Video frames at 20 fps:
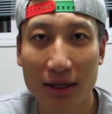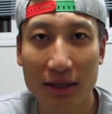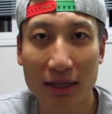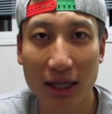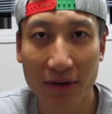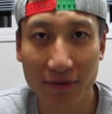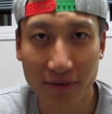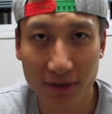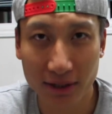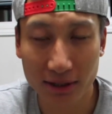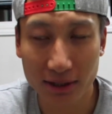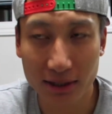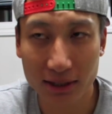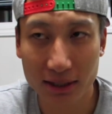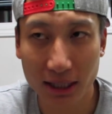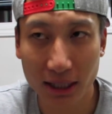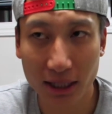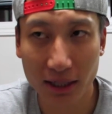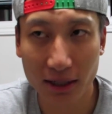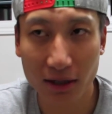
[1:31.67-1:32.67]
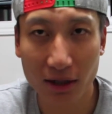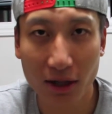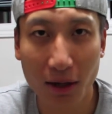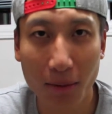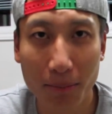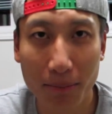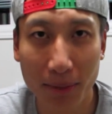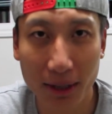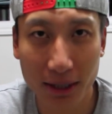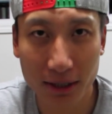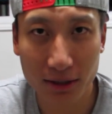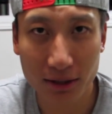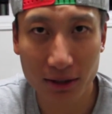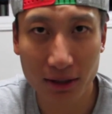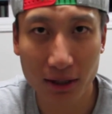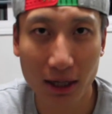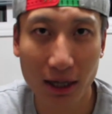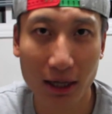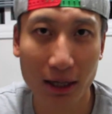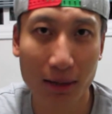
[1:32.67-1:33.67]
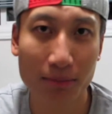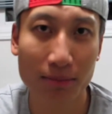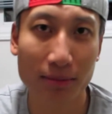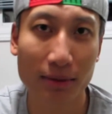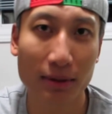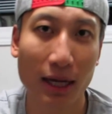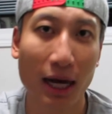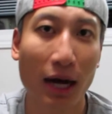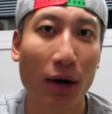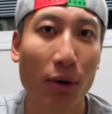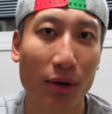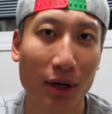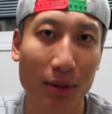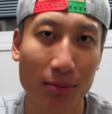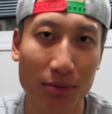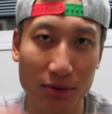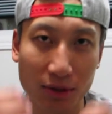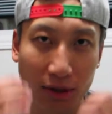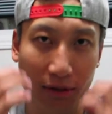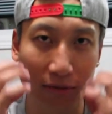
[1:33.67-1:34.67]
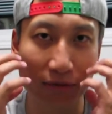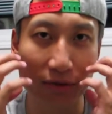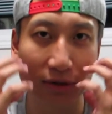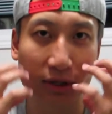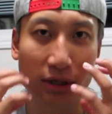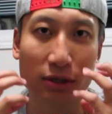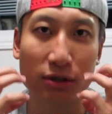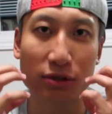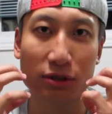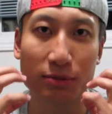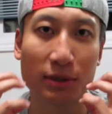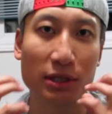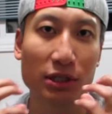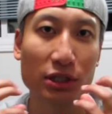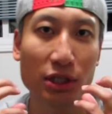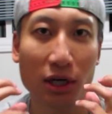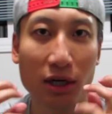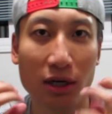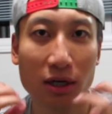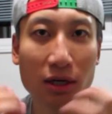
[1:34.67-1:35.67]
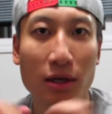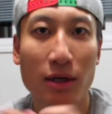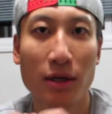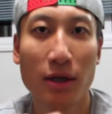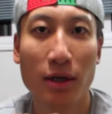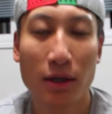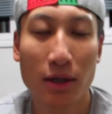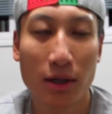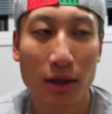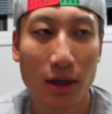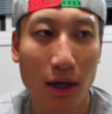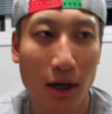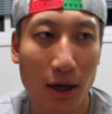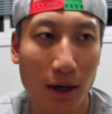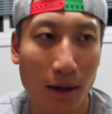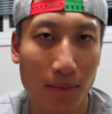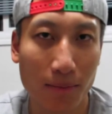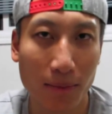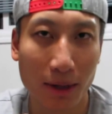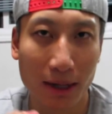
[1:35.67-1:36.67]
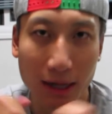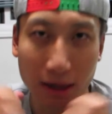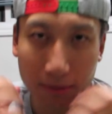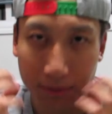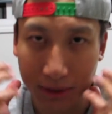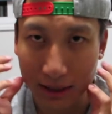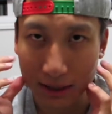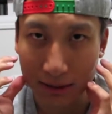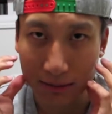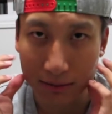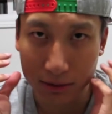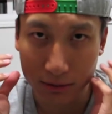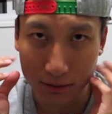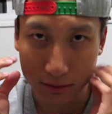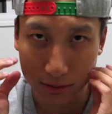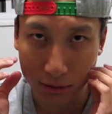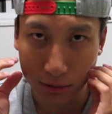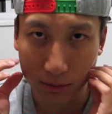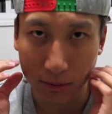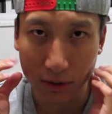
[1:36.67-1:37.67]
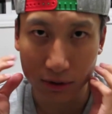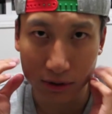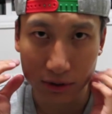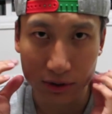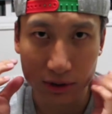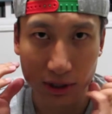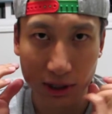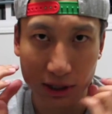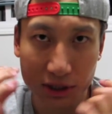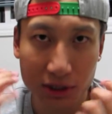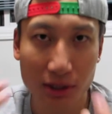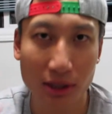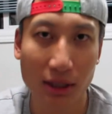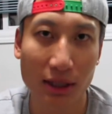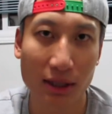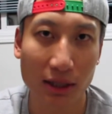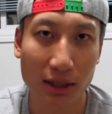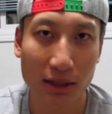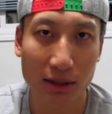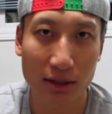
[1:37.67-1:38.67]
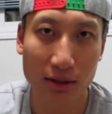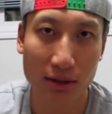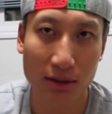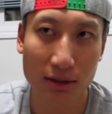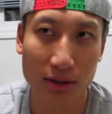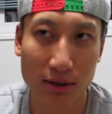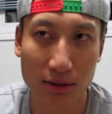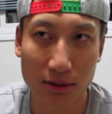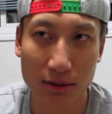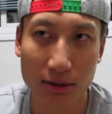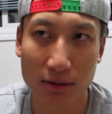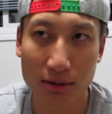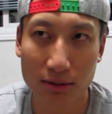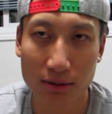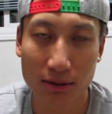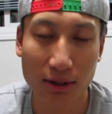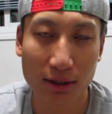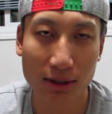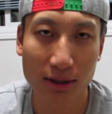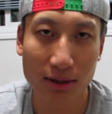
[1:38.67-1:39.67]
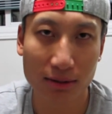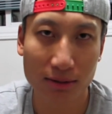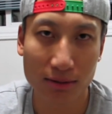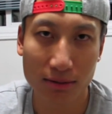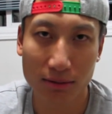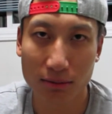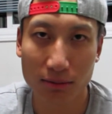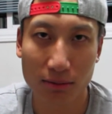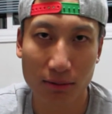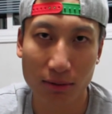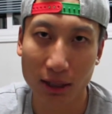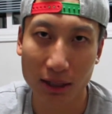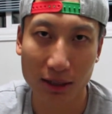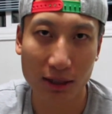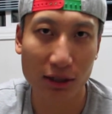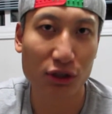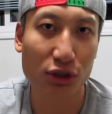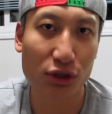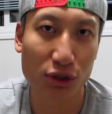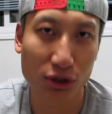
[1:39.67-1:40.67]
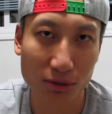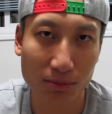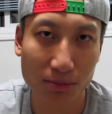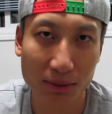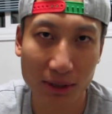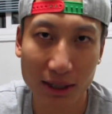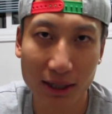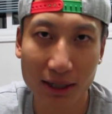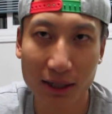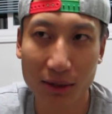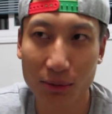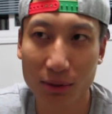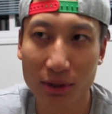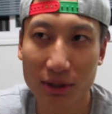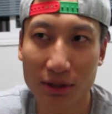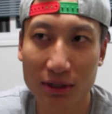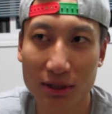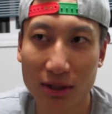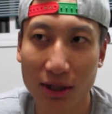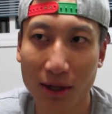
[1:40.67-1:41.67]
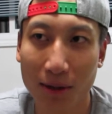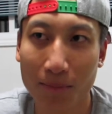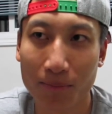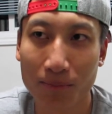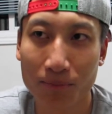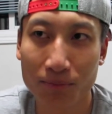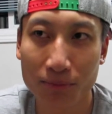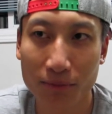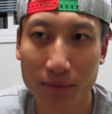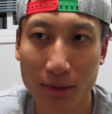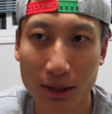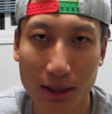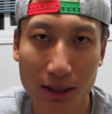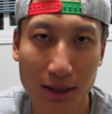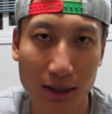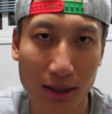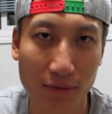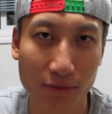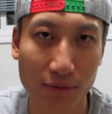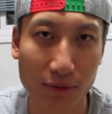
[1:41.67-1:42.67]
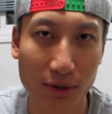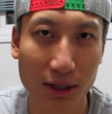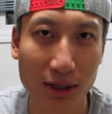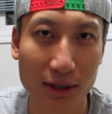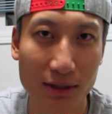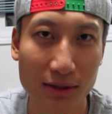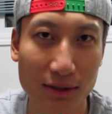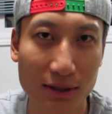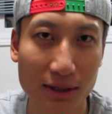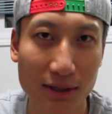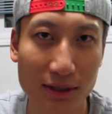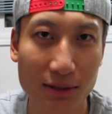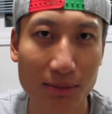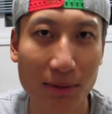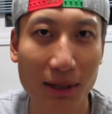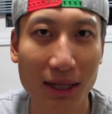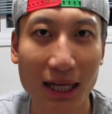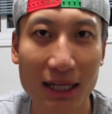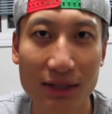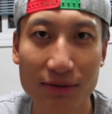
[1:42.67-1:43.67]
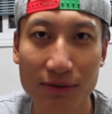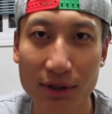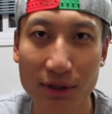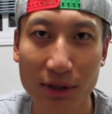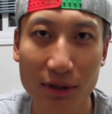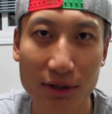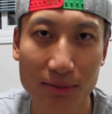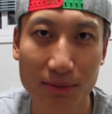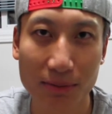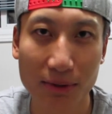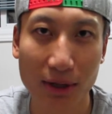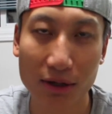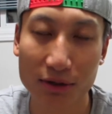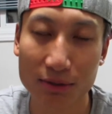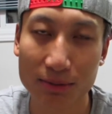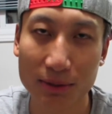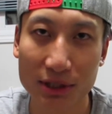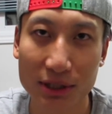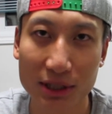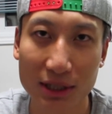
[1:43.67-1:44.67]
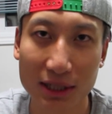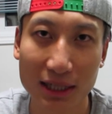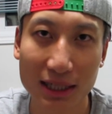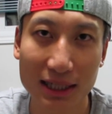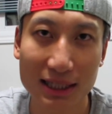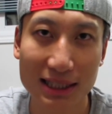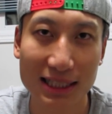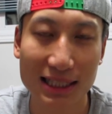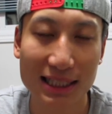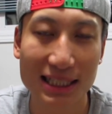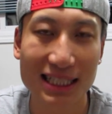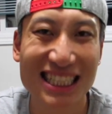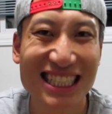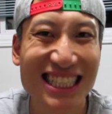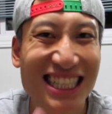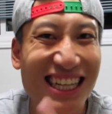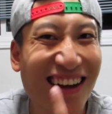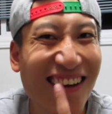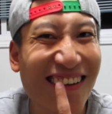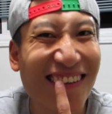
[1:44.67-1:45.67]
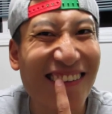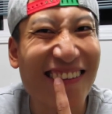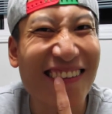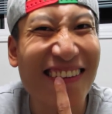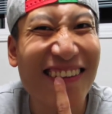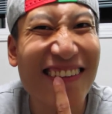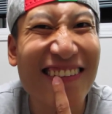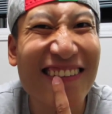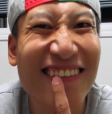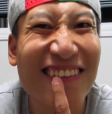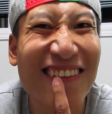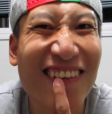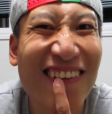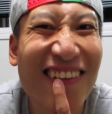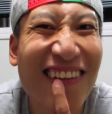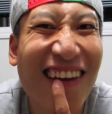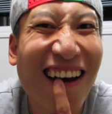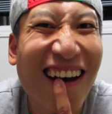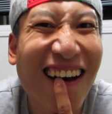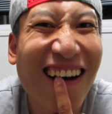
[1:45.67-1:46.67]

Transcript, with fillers: definitely getting a lot better. I am now able to fully close my jaw and have my two molars touch like they did, like they should be anyways. If you guys didn't see my last video, I was mentioning that this tooth